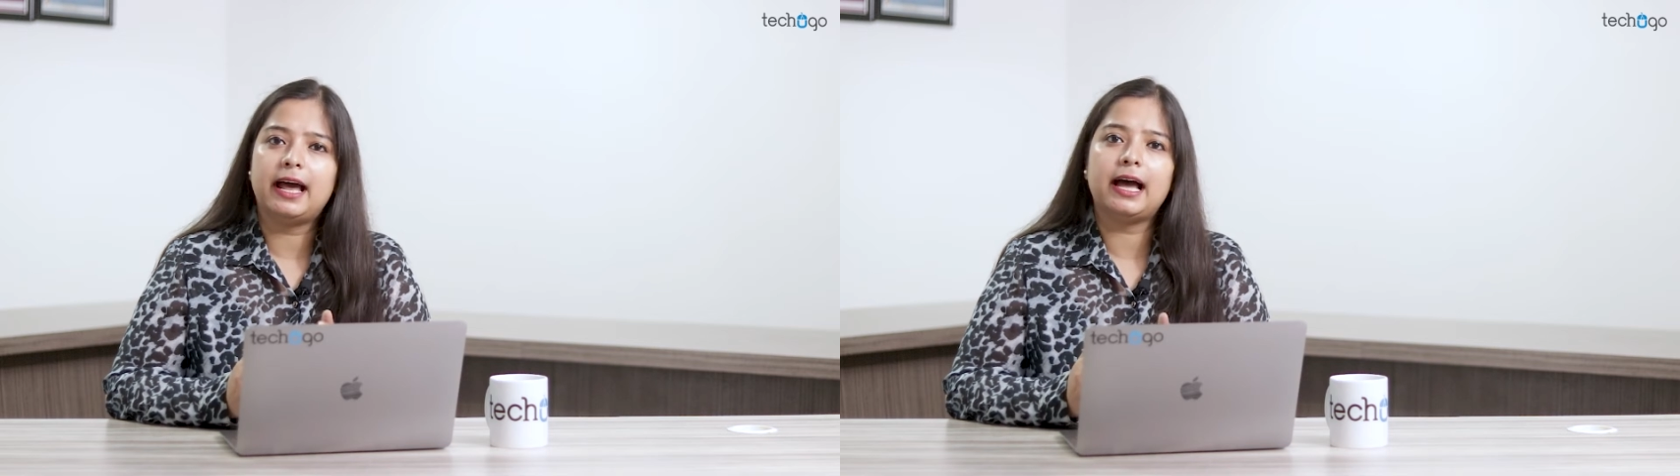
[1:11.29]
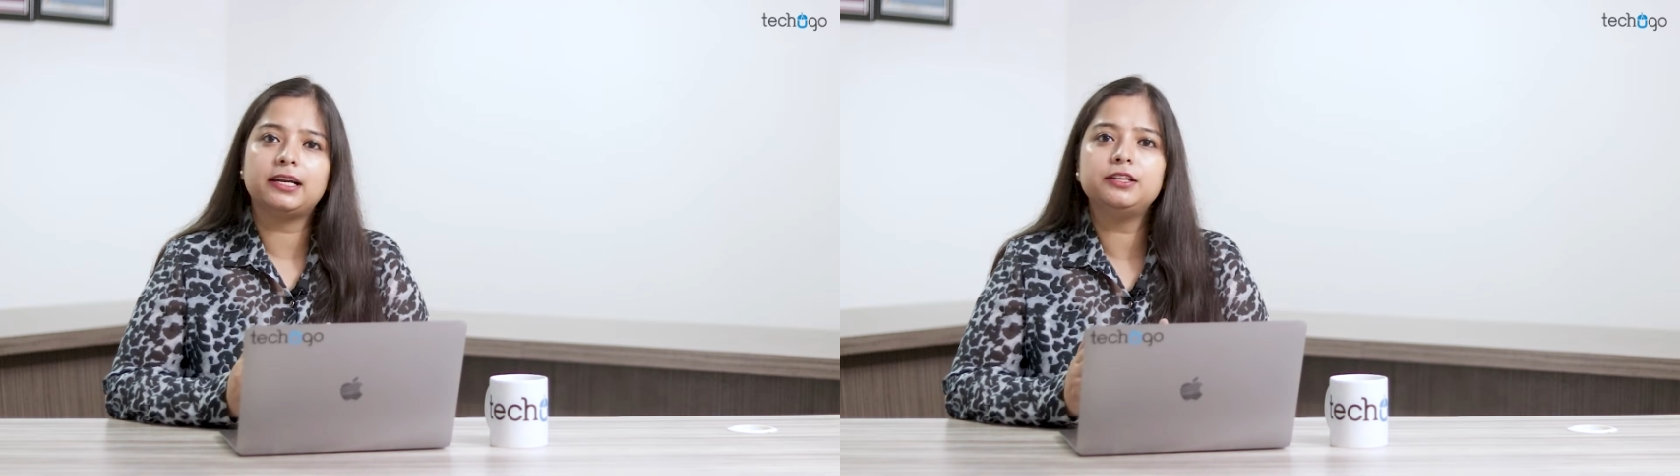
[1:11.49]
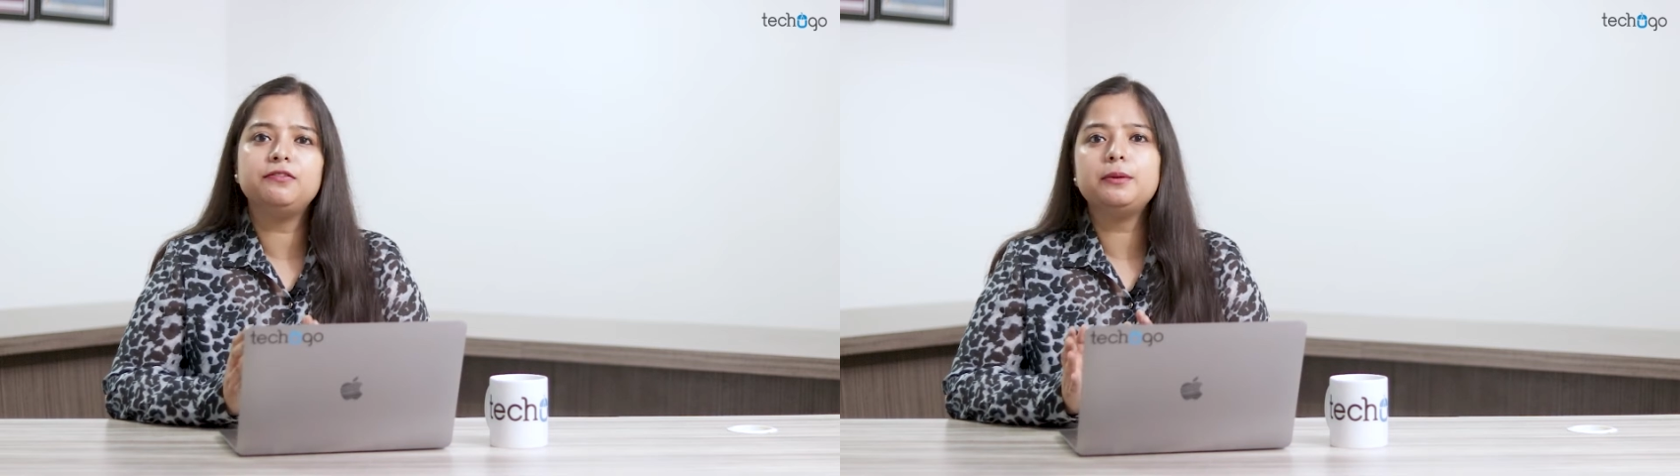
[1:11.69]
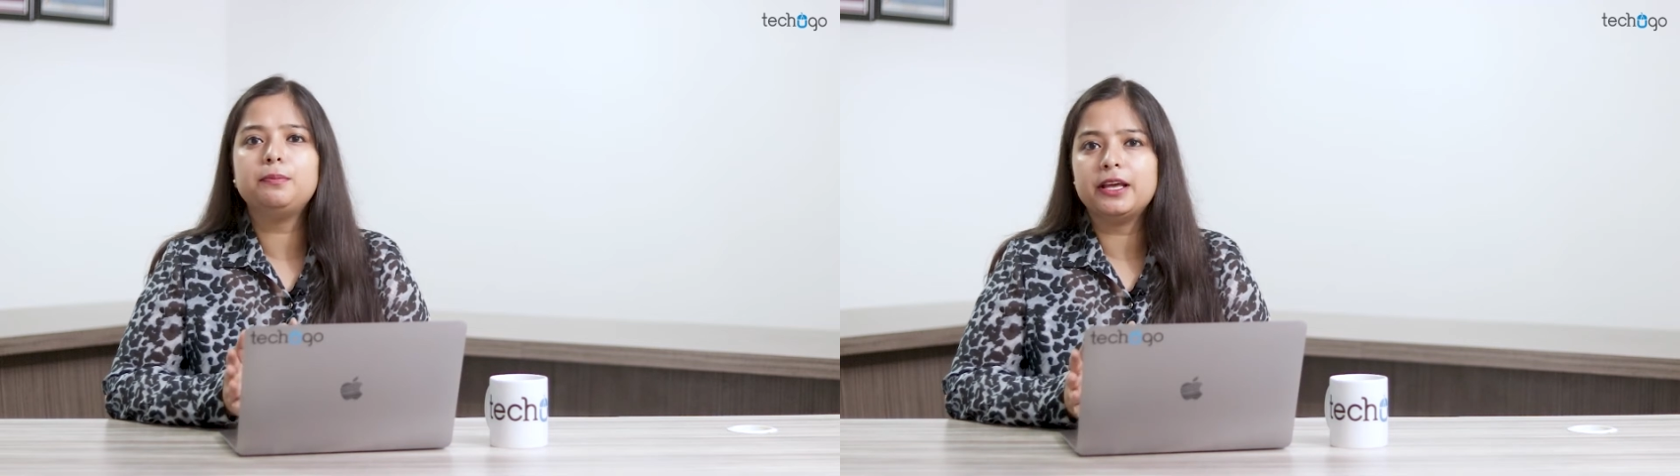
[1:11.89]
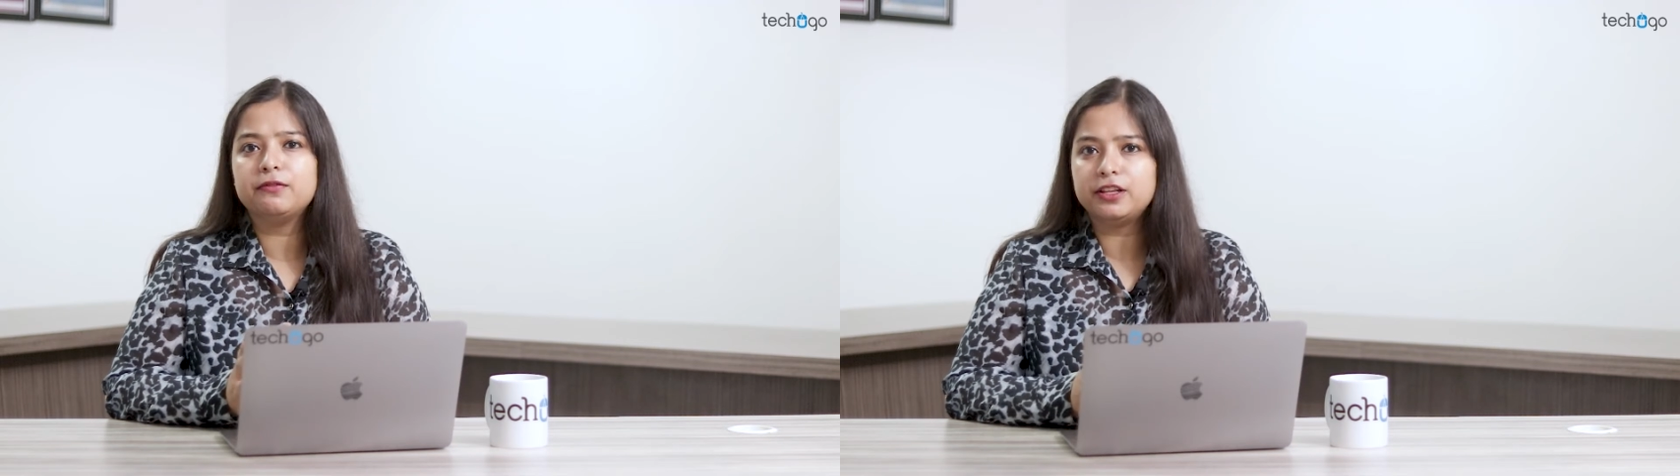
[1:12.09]
actively
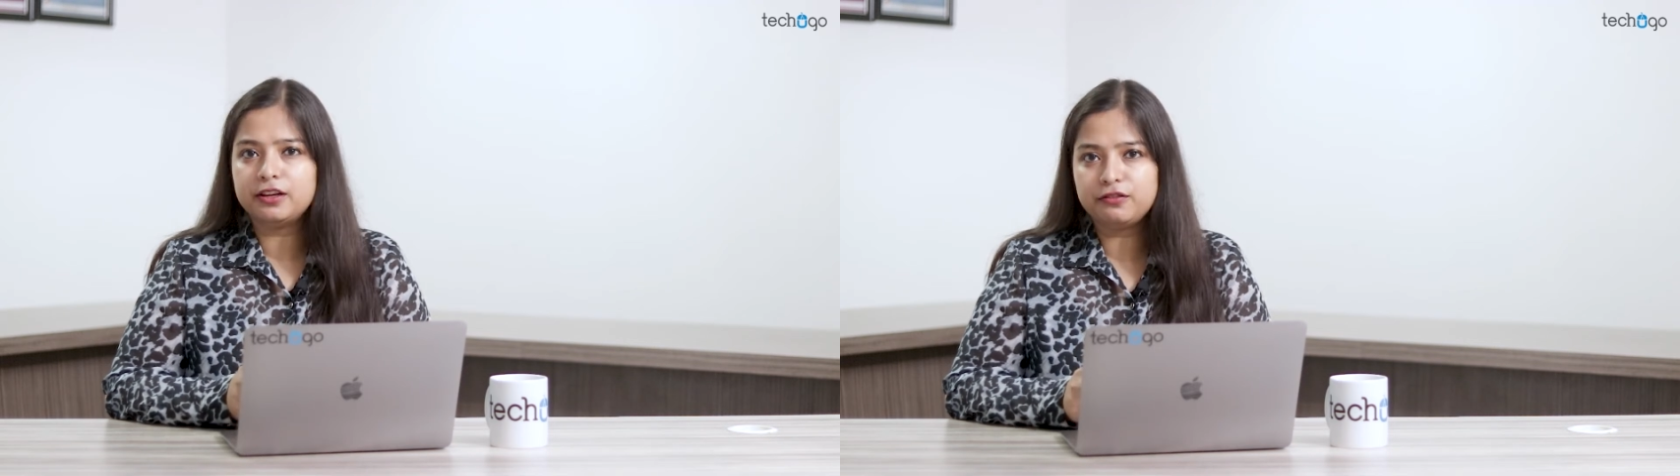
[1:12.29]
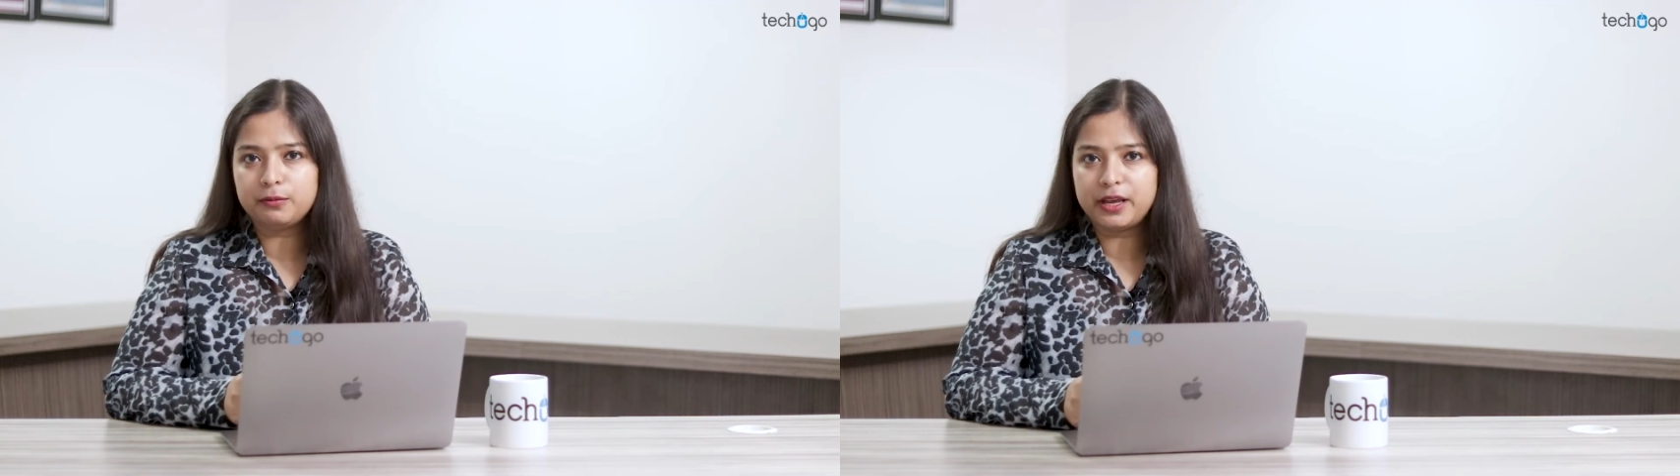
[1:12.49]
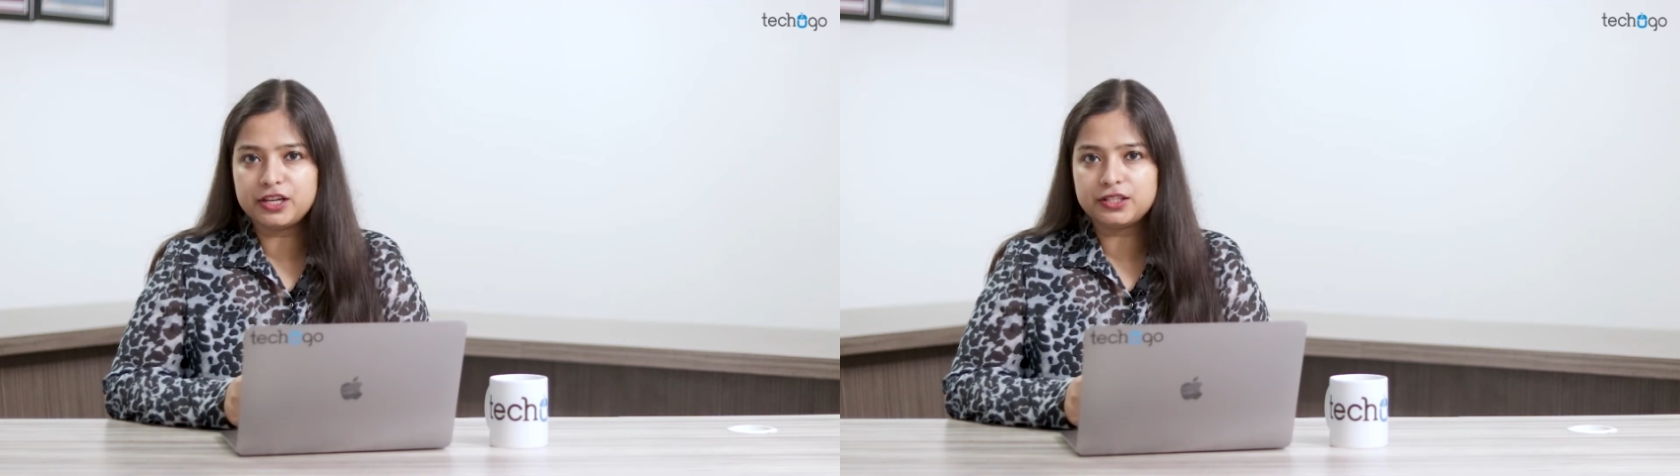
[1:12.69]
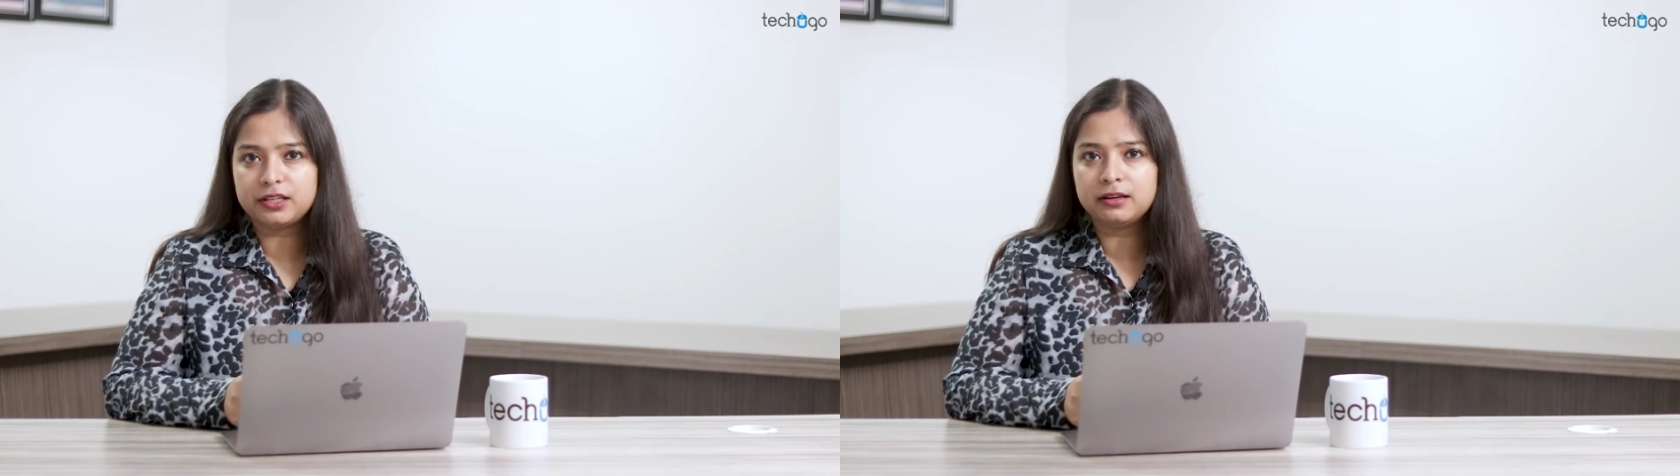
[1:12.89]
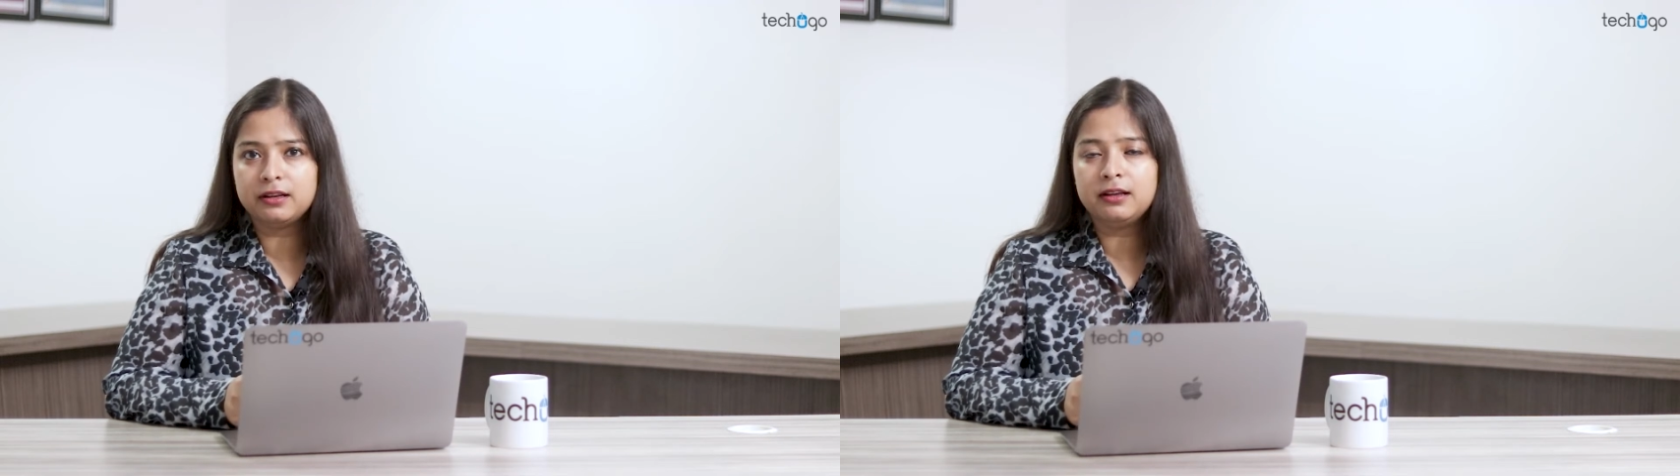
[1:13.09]
play with the
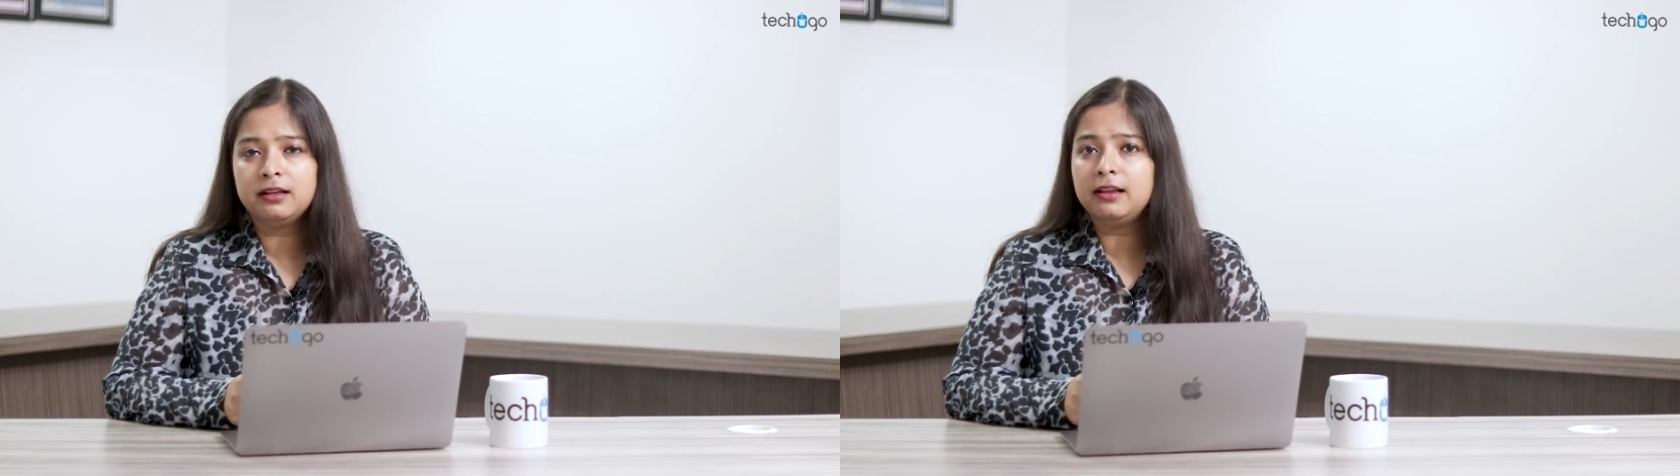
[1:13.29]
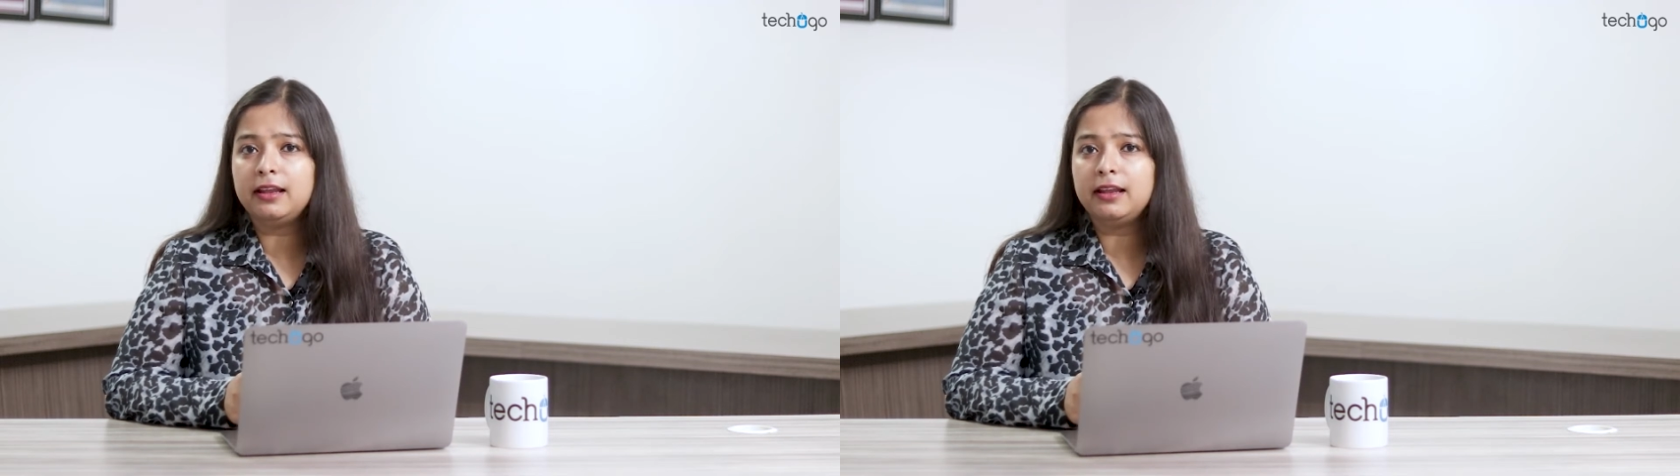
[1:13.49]
information,